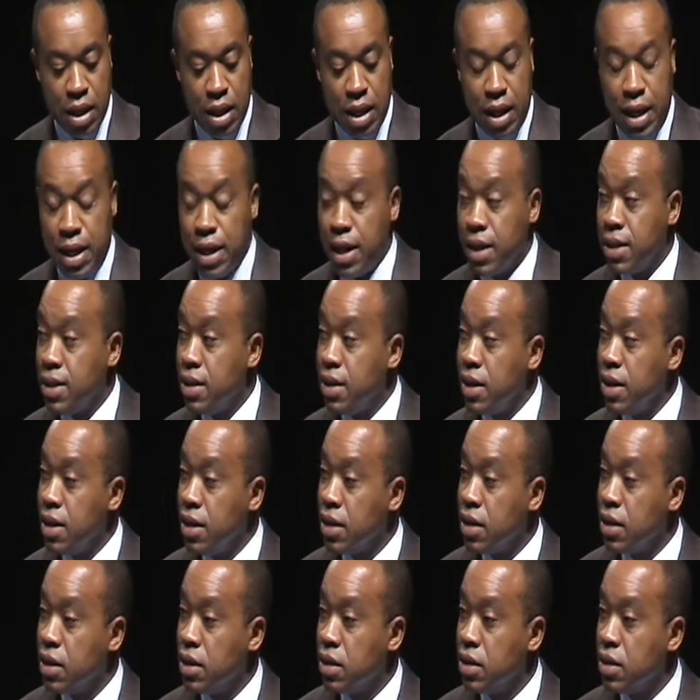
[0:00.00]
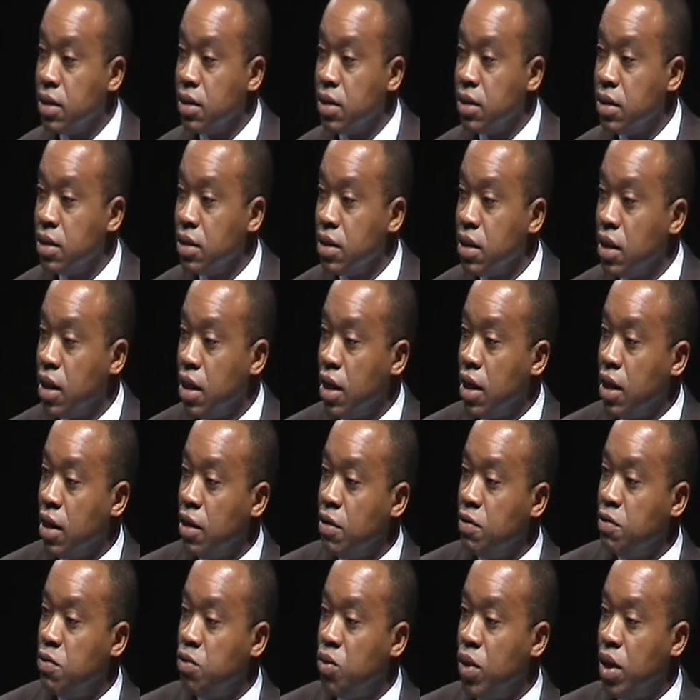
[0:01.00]
And I think
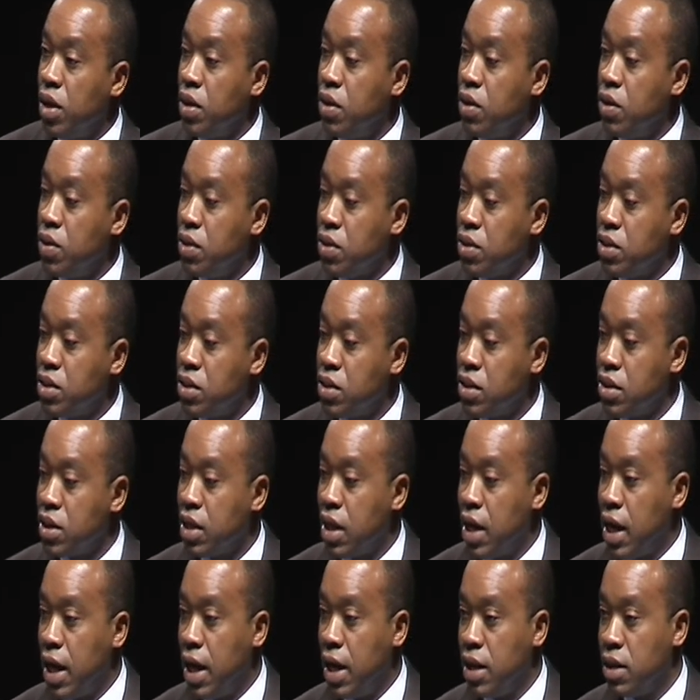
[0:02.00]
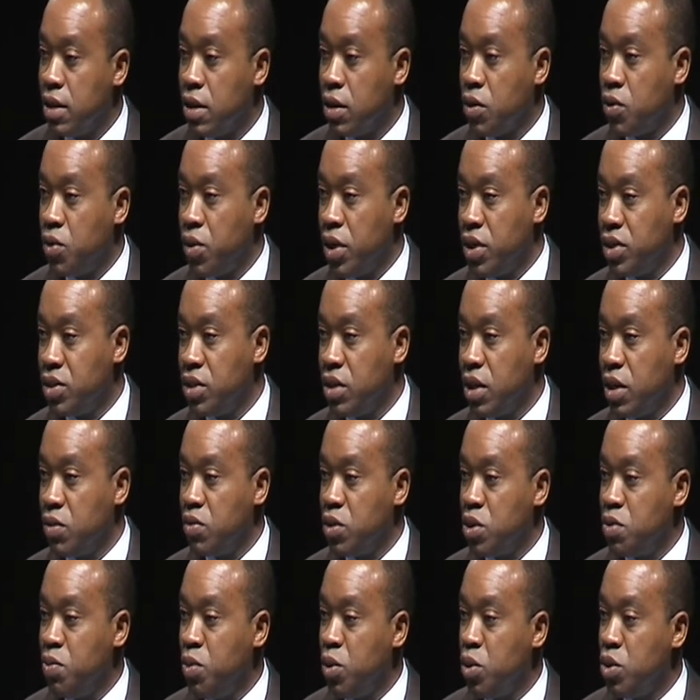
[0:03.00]
if one looks at the question that
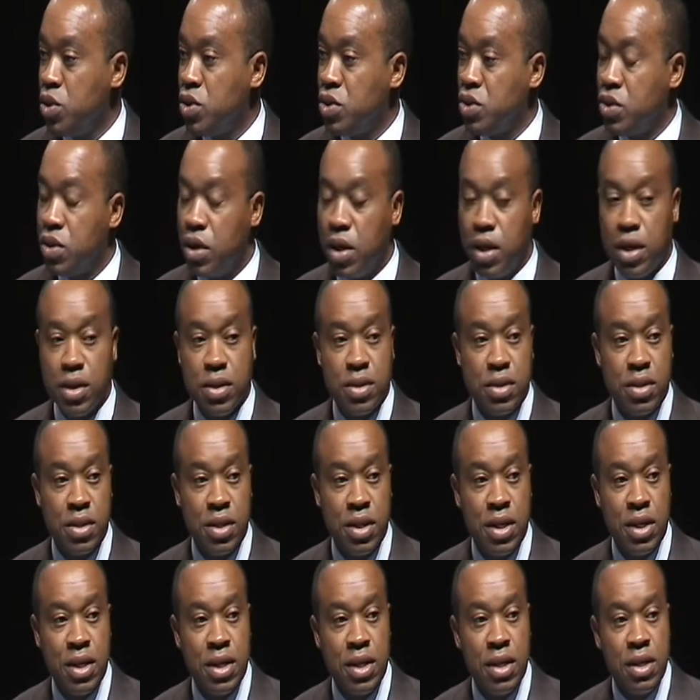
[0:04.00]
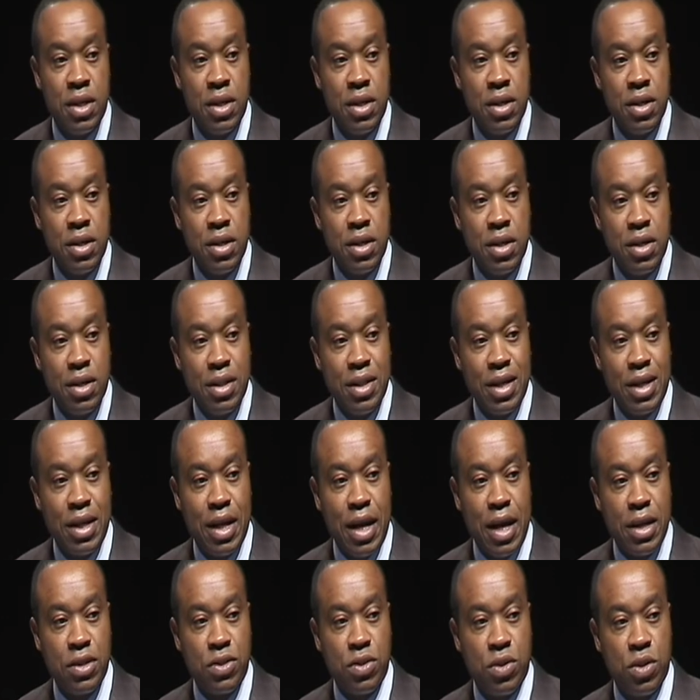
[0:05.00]
was posed to us, that
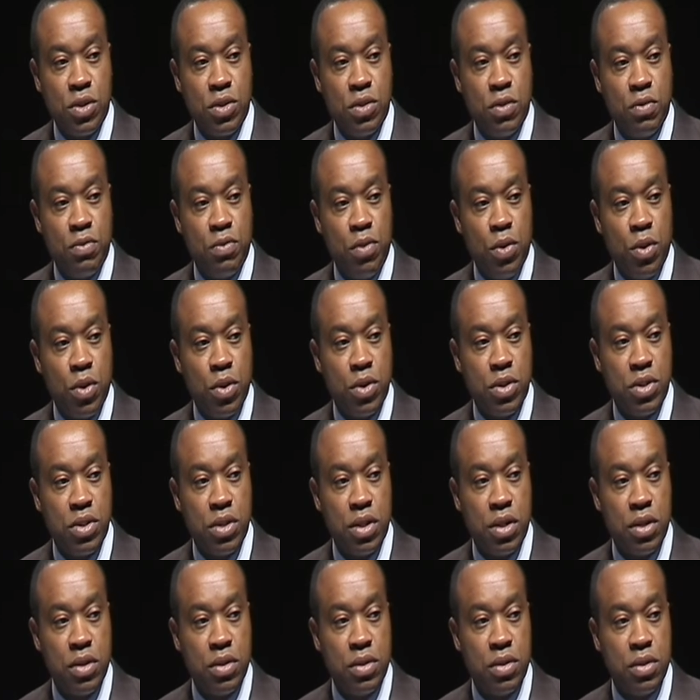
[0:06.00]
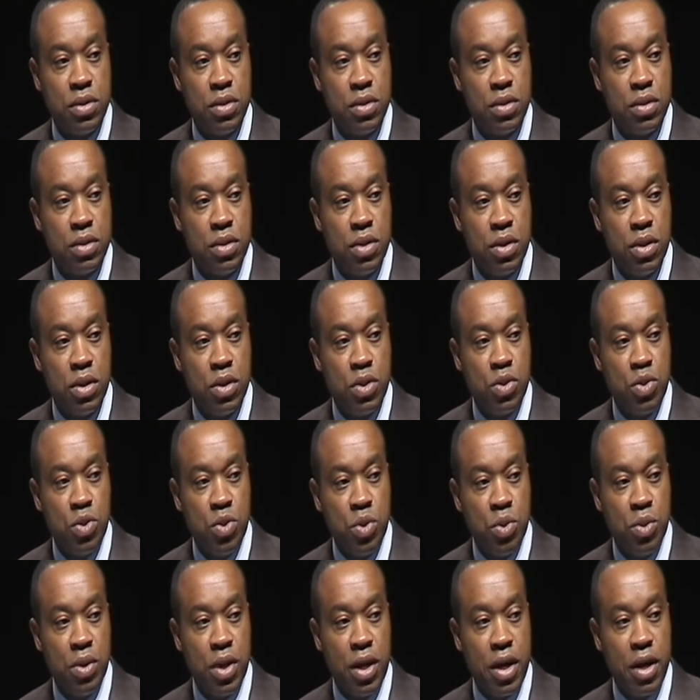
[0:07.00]
asked us to focus on
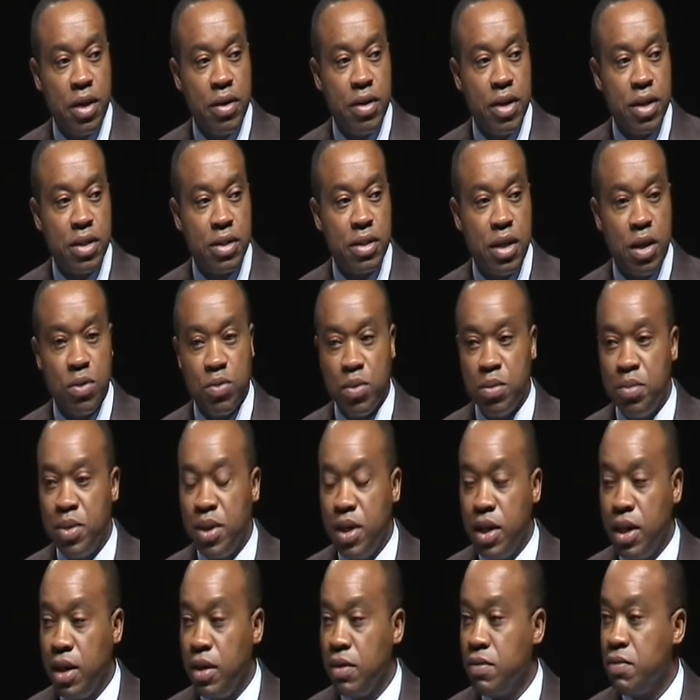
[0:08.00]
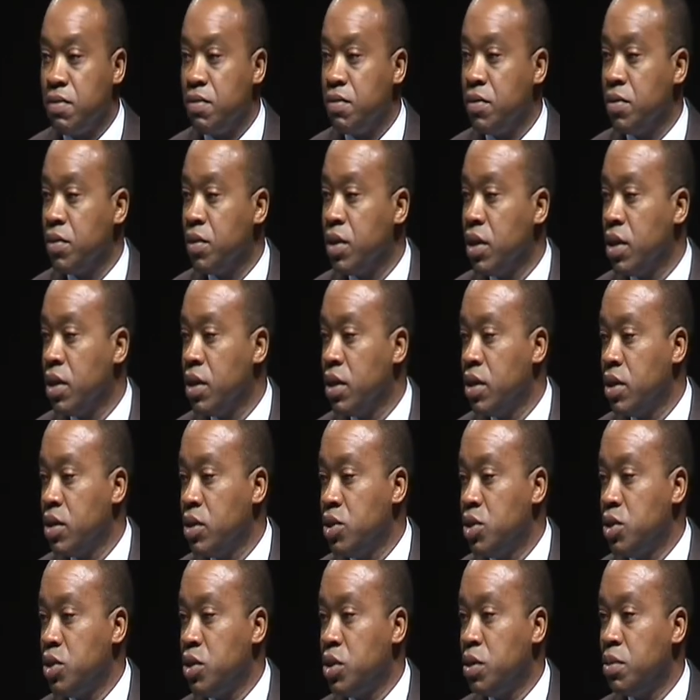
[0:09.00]
two areas that we believe
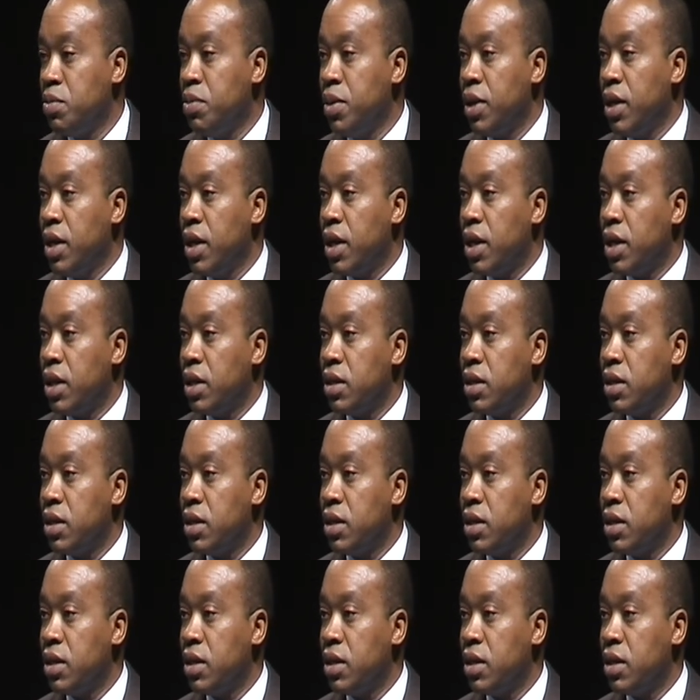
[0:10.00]
should be